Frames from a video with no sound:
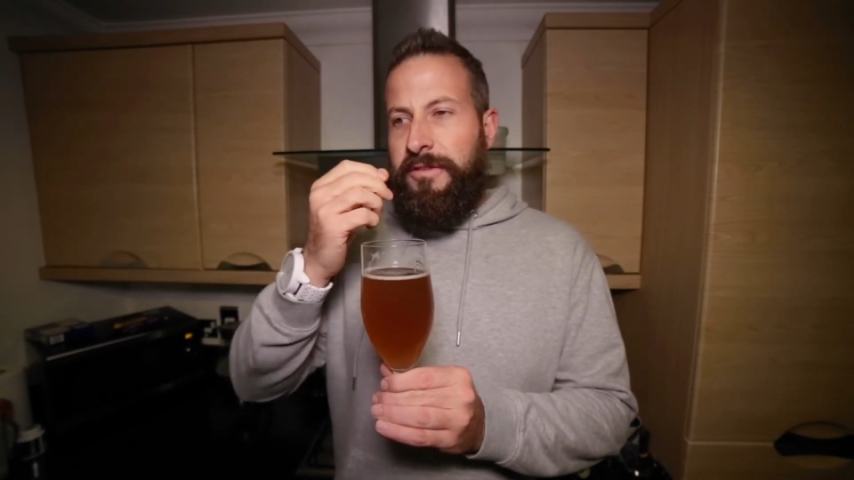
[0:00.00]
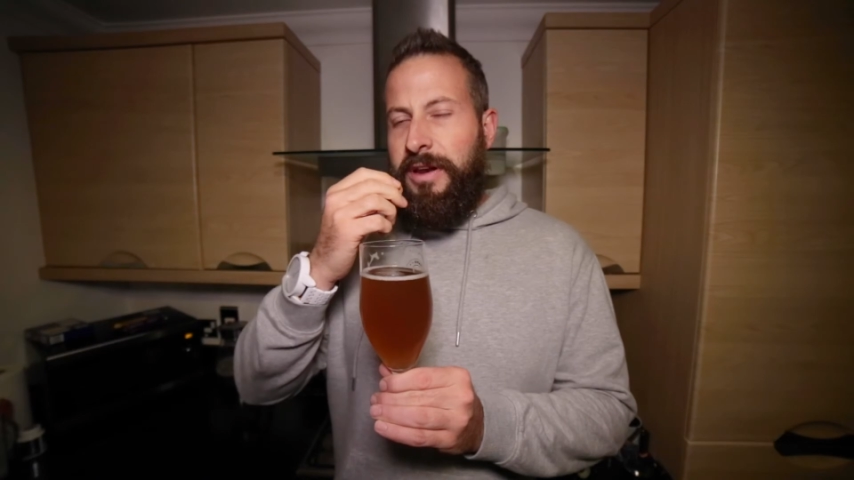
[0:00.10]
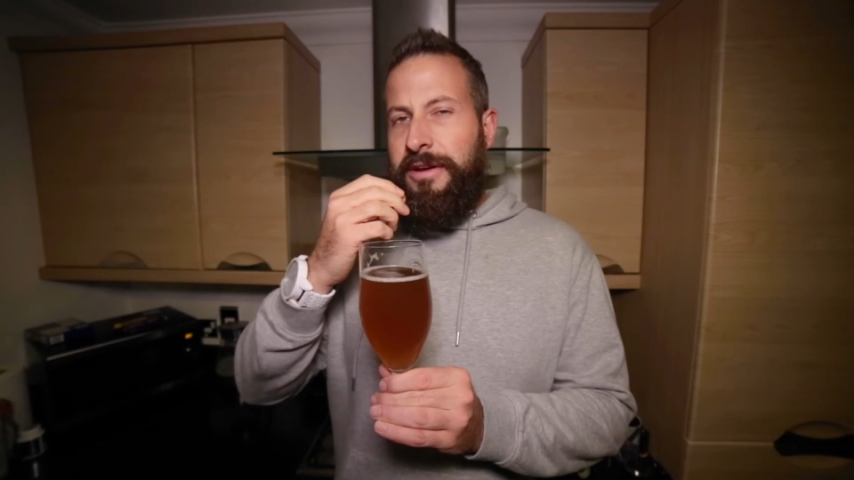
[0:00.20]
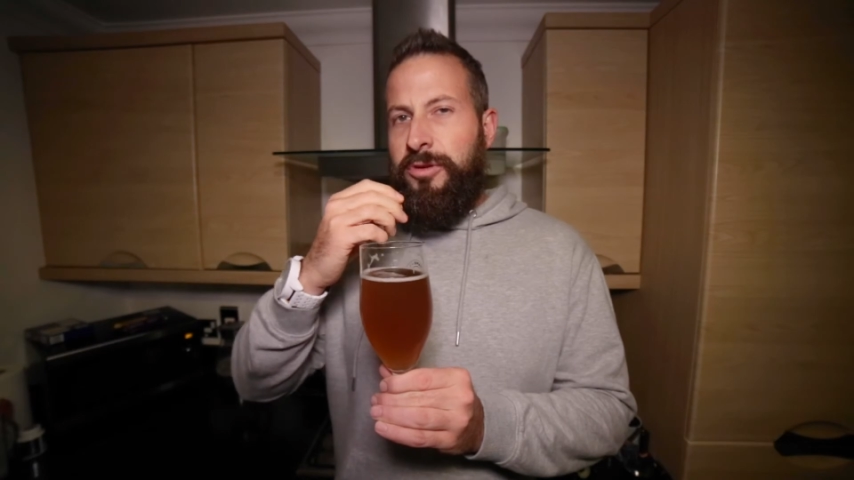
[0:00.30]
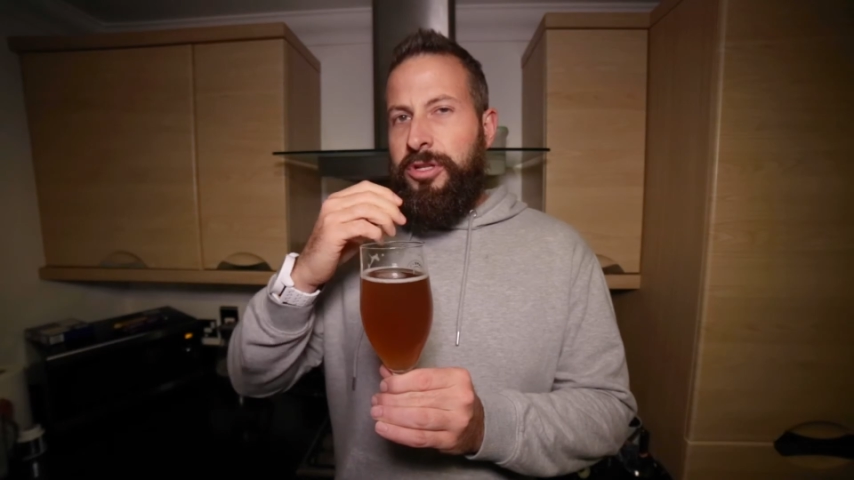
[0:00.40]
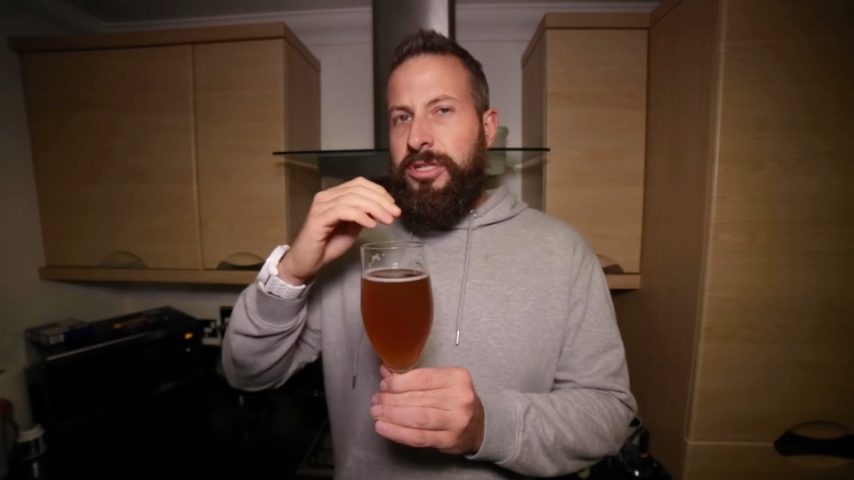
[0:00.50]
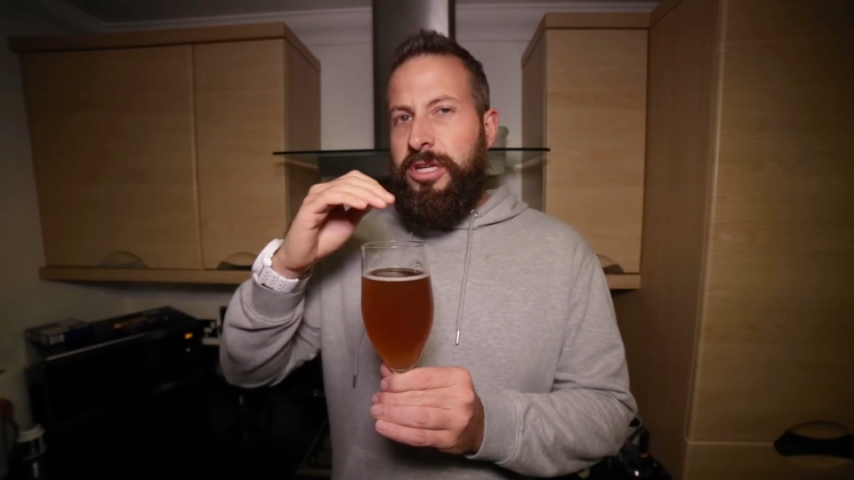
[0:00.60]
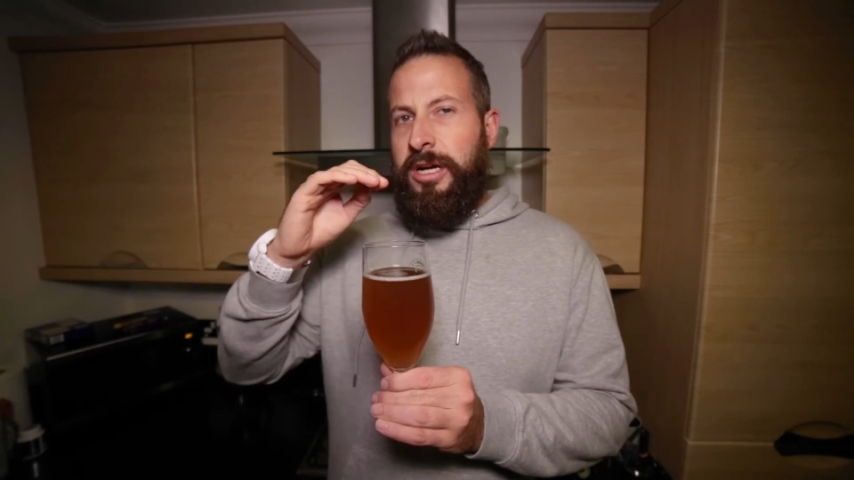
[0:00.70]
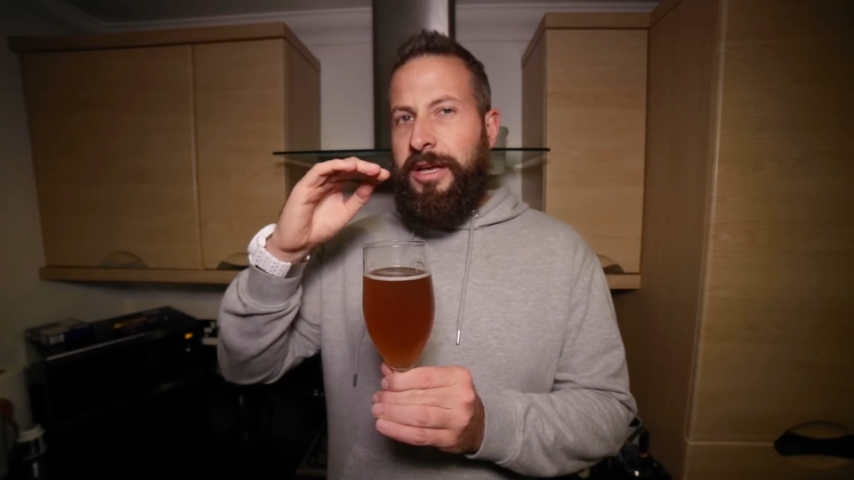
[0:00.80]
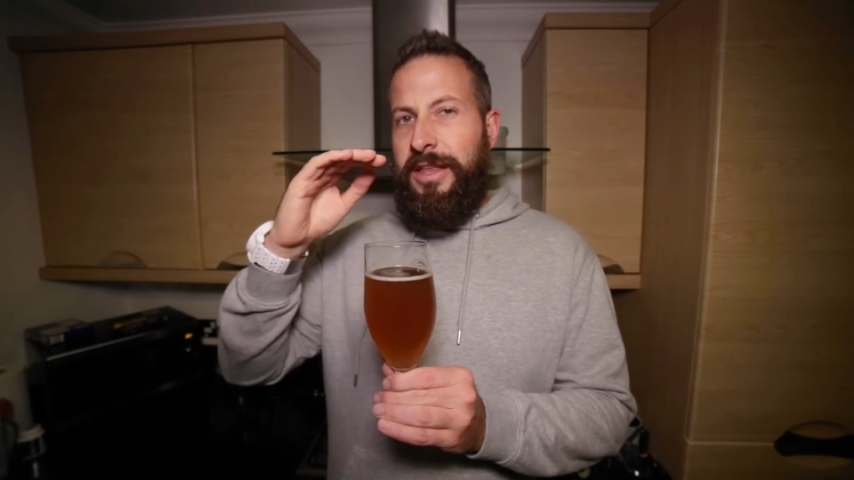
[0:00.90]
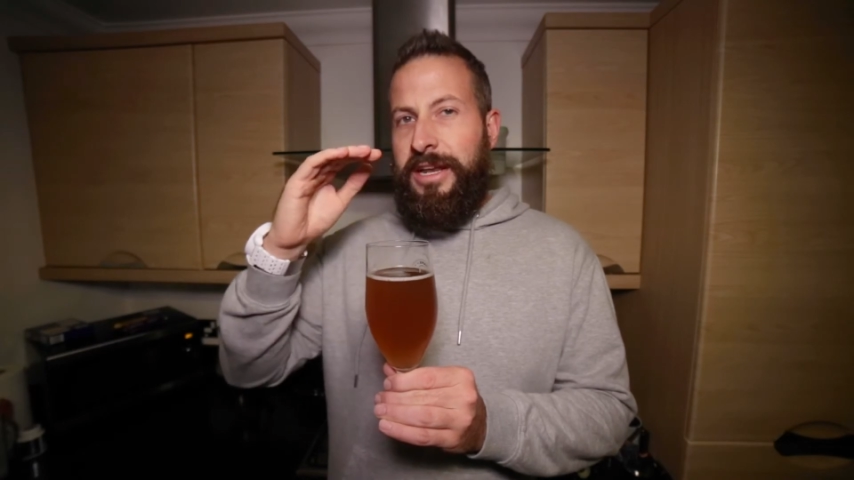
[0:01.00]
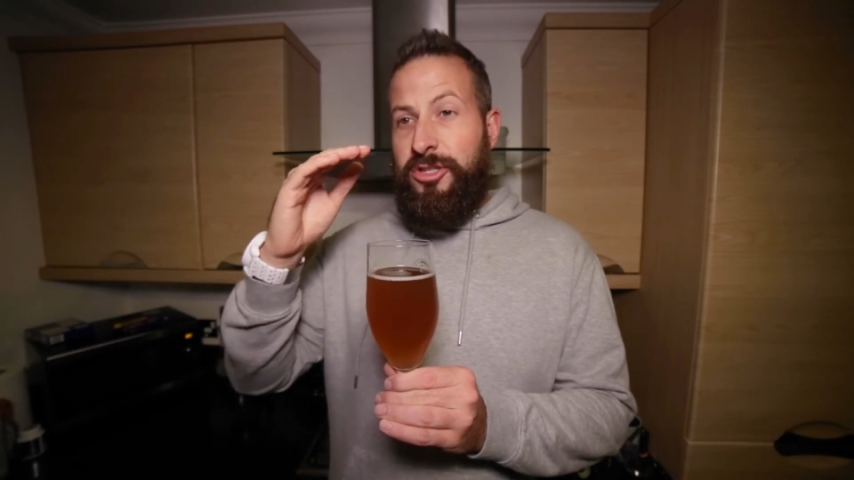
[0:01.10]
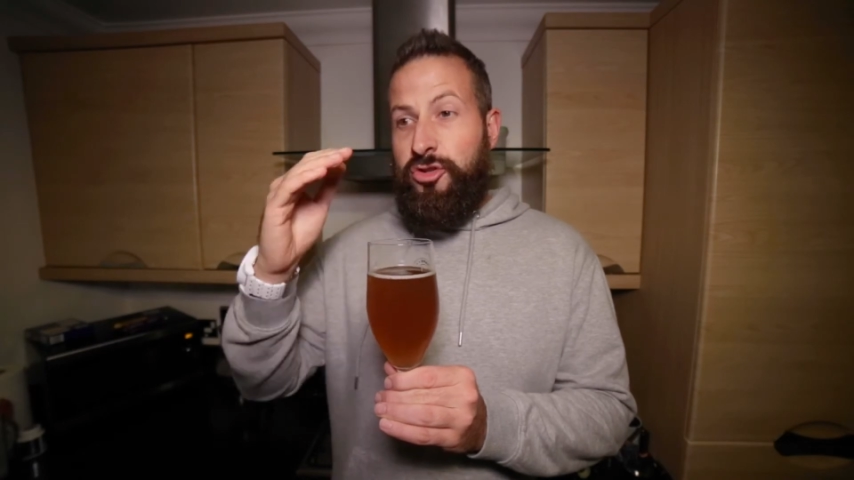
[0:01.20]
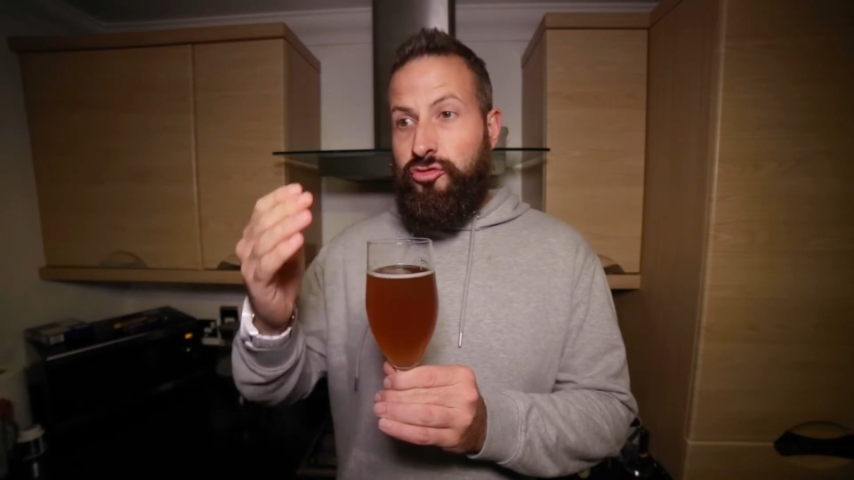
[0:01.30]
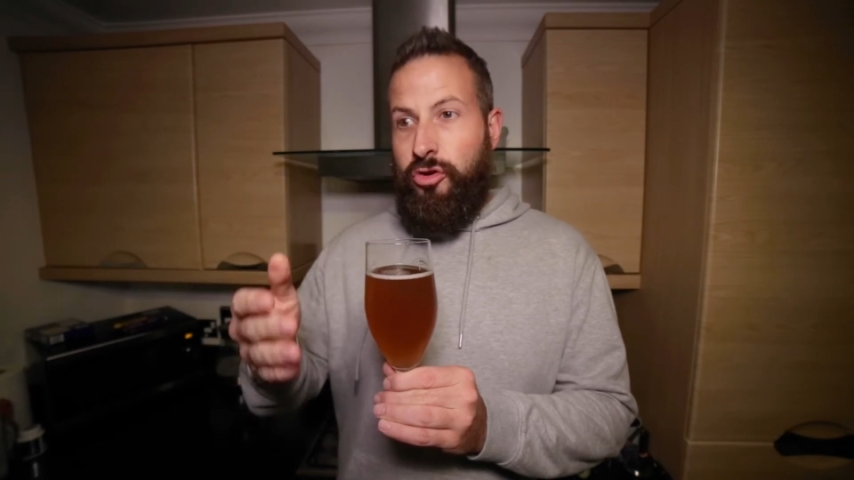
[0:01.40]
flavour on your tongue and then
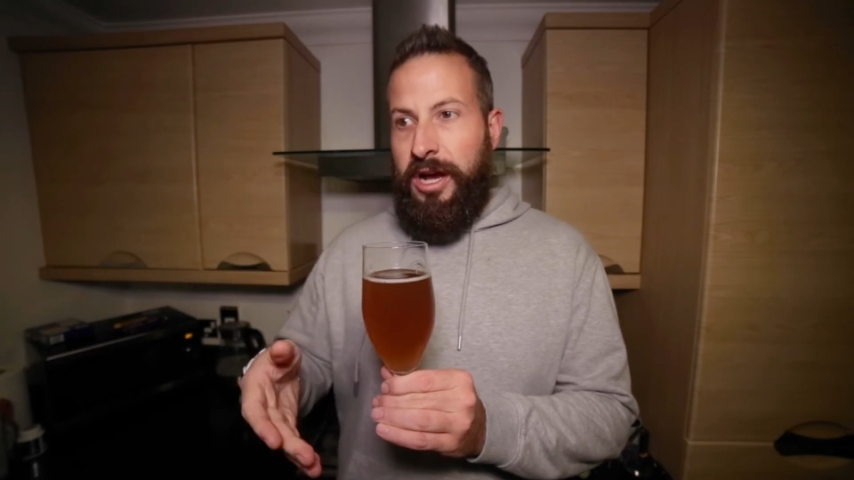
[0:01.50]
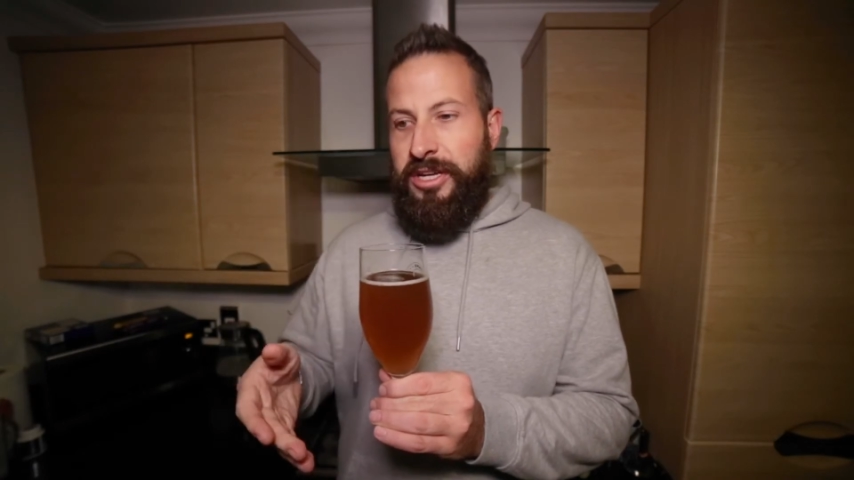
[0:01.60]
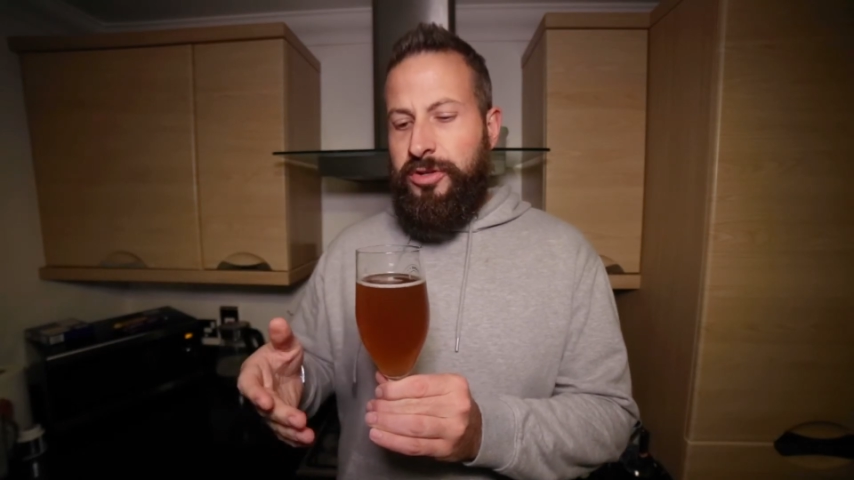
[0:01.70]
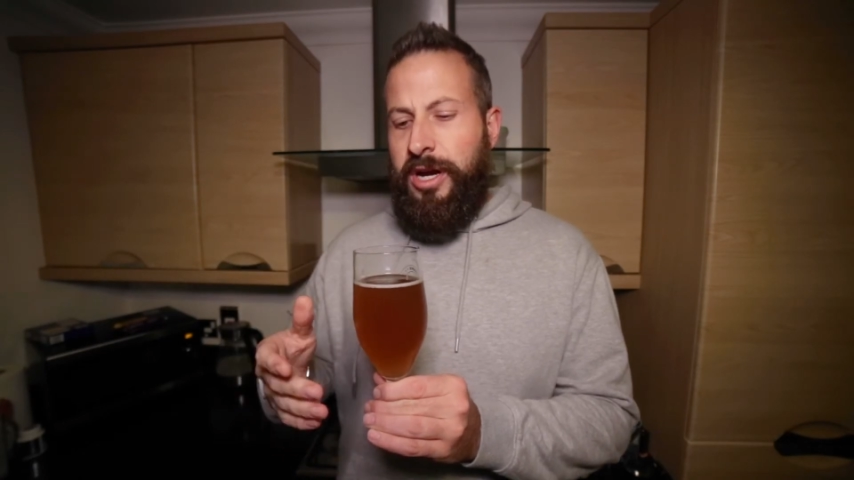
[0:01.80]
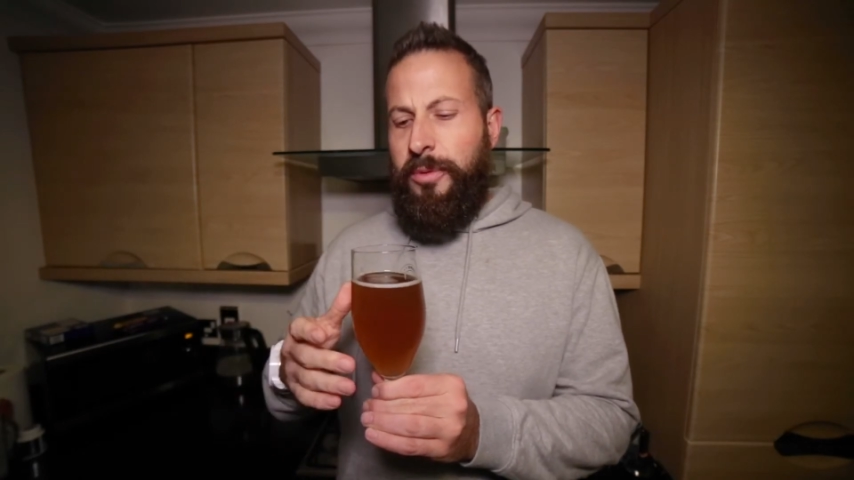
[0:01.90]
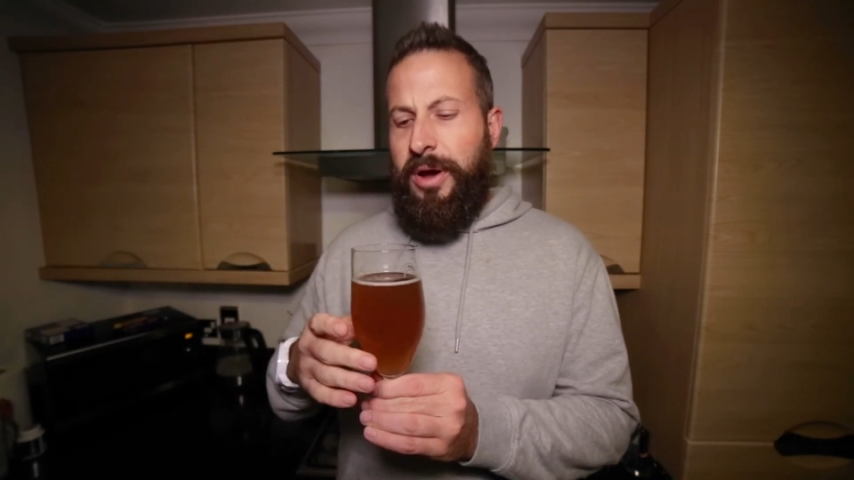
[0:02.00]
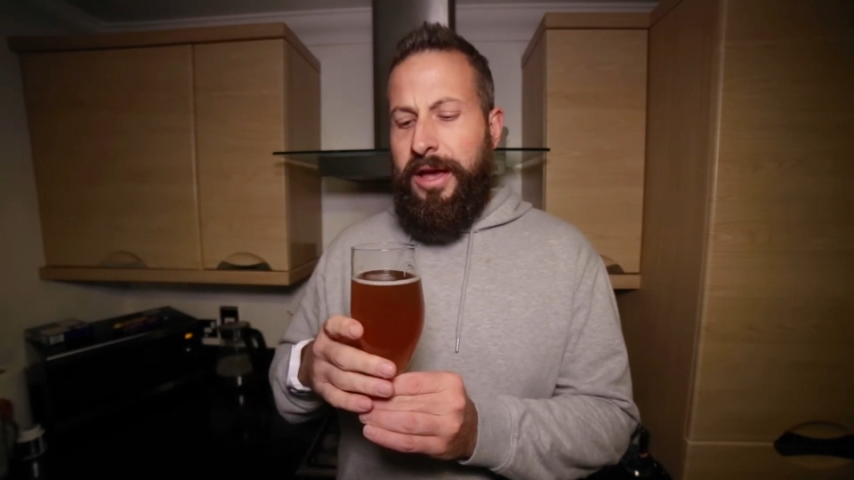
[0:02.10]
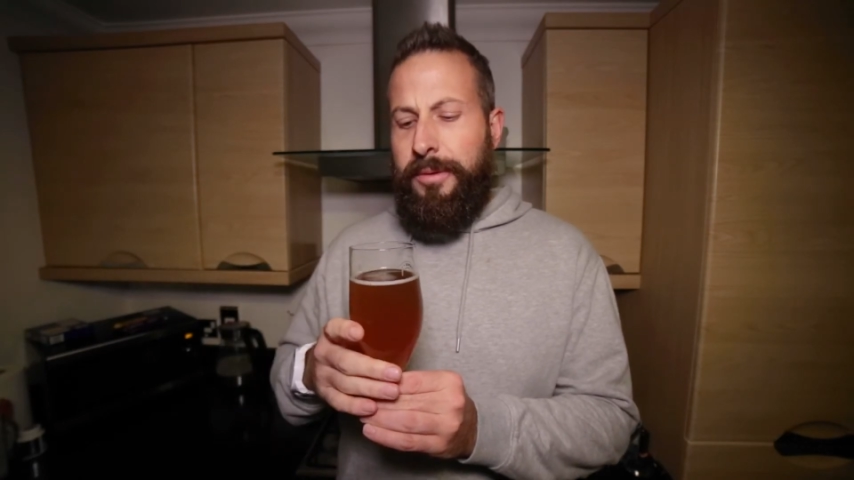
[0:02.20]
it's dry straight away.